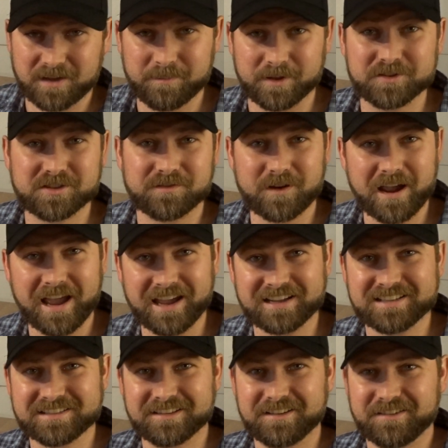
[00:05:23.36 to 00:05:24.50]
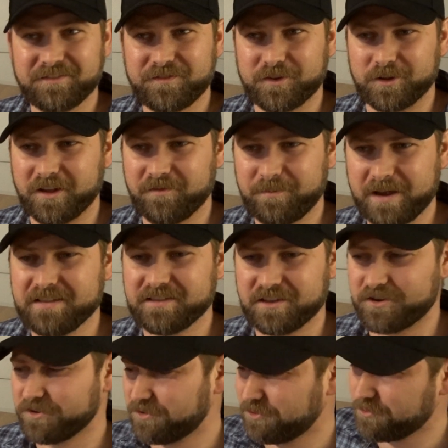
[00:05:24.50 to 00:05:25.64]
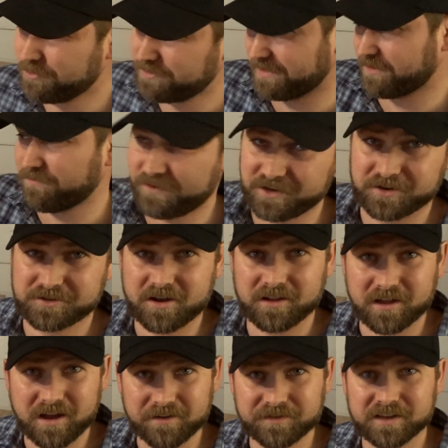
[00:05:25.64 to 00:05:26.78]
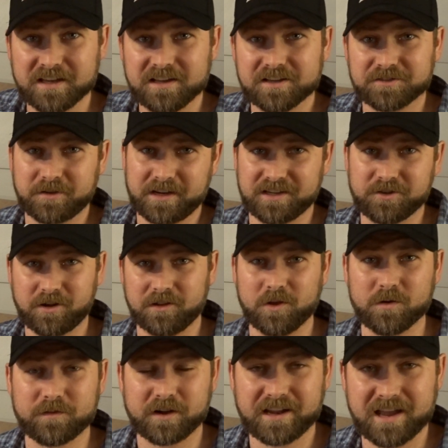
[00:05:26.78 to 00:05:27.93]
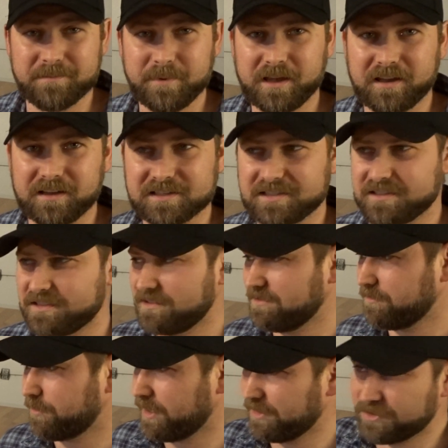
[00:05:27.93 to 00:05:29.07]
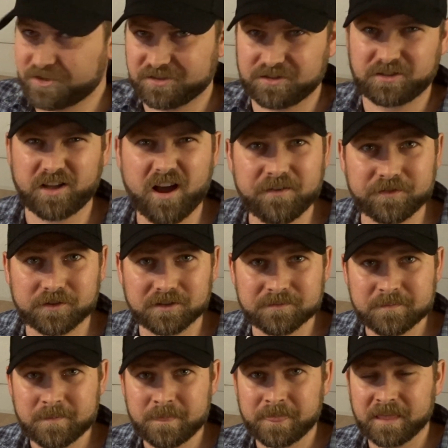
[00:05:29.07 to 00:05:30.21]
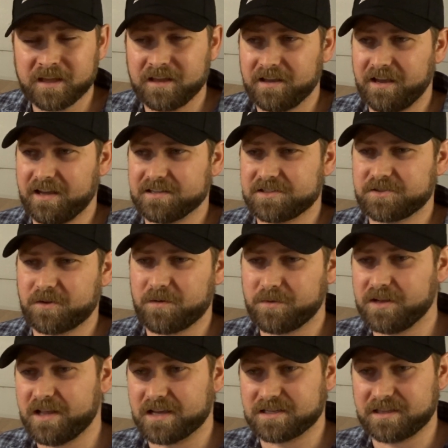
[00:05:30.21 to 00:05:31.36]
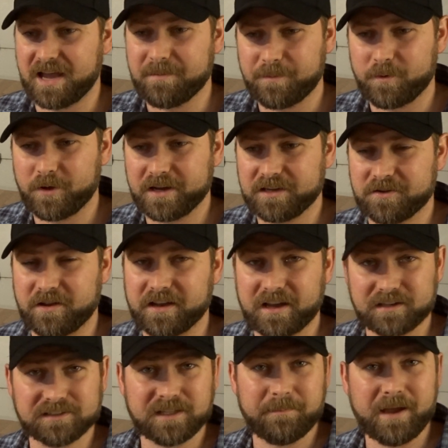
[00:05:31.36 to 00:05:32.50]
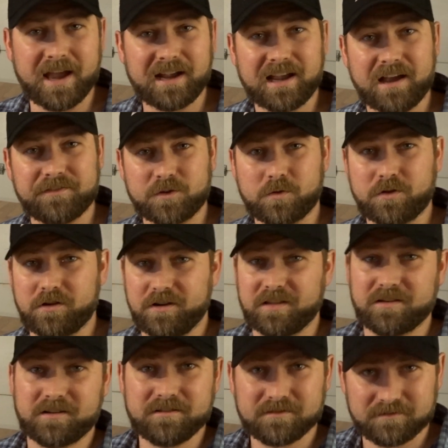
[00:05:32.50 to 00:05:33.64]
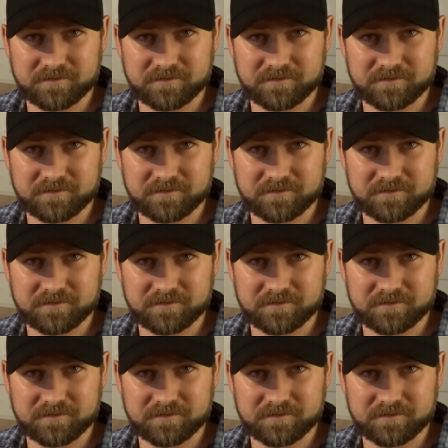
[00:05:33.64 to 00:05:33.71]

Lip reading: a bunch of rags full of paint thinner to take the finish all off so I can do it all over again, because well, it just looked awful. And so I realized at that point, I got to step back. I have to order another,